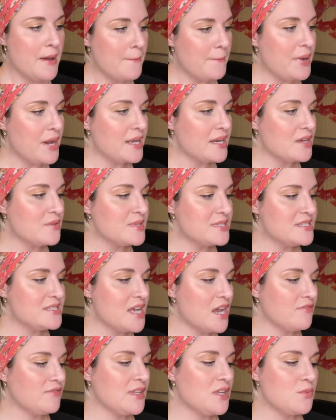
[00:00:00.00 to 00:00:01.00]
But it was
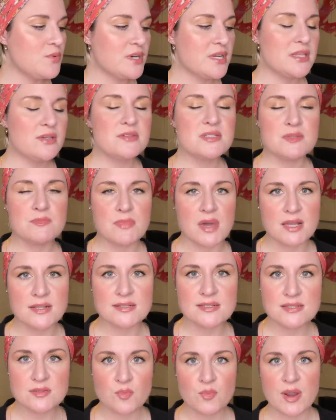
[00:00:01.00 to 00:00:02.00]
definitely one of those
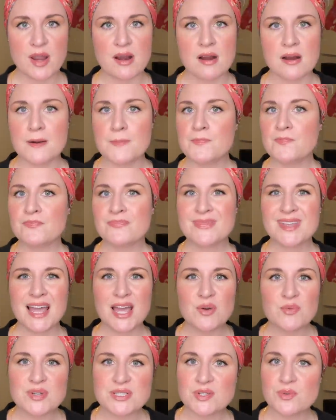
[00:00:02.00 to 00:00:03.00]
months where
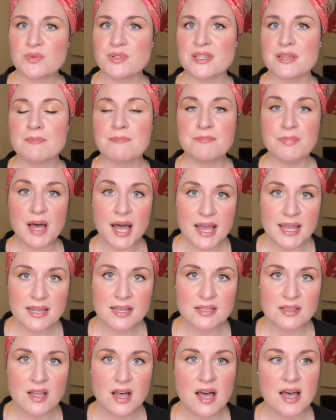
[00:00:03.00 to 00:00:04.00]
I wasn't really
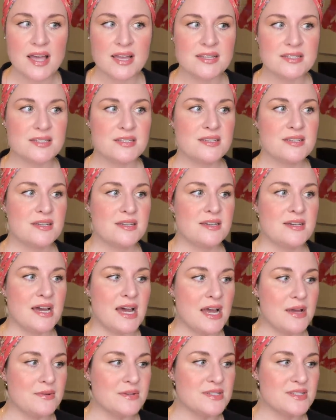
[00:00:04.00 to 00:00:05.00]
buying a lot.
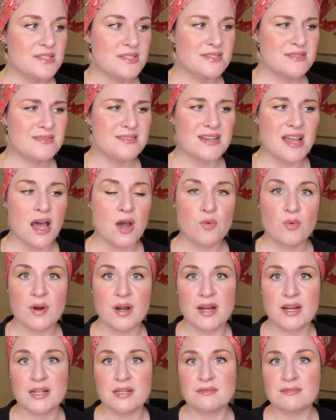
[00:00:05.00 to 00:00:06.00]
I was not
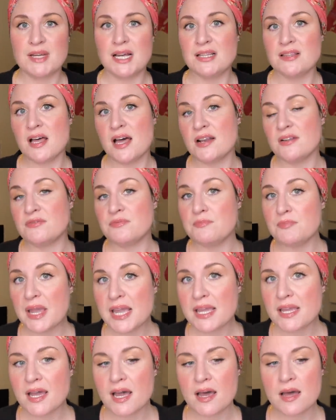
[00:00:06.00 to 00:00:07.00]
wearing a lot of
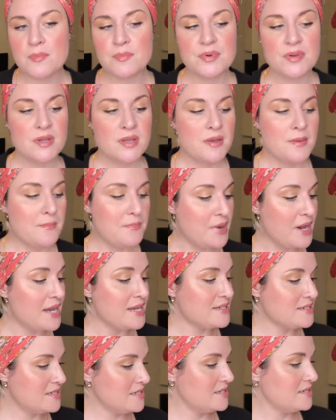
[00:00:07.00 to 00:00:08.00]
makeup,
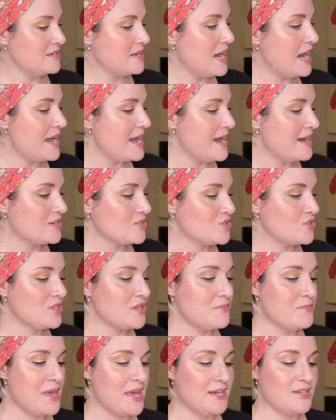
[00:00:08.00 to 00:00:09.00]
but I
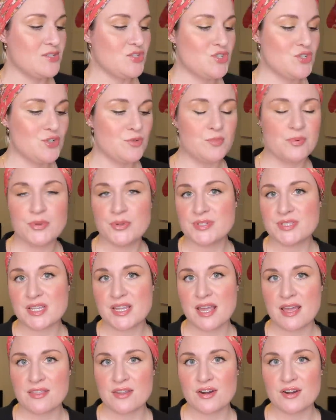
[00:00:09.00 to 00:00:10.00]
actually managed to pull
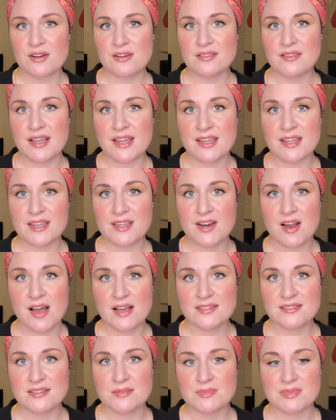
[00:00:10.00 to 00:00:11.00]
together like an
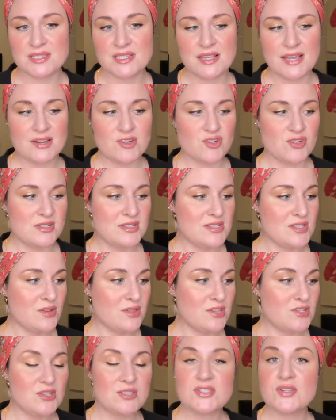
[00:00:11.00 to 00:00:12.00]
awesome selection. So
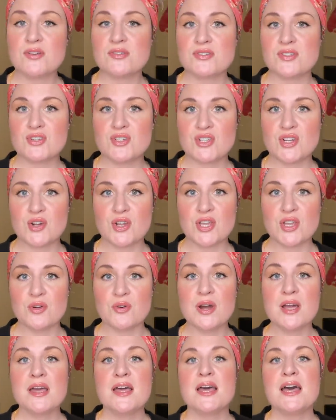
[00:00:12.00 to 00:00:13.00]
that just goes to show
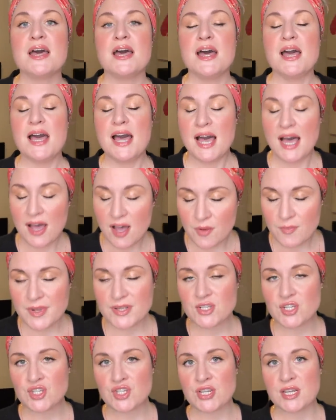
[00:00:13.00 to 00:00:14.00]
you how
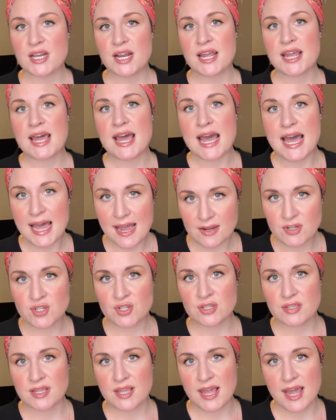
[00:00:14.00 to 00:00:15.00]
much shit I
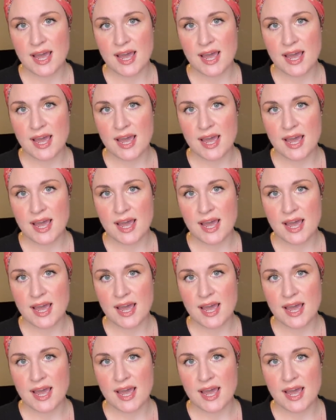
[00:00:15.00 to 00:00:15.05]
actually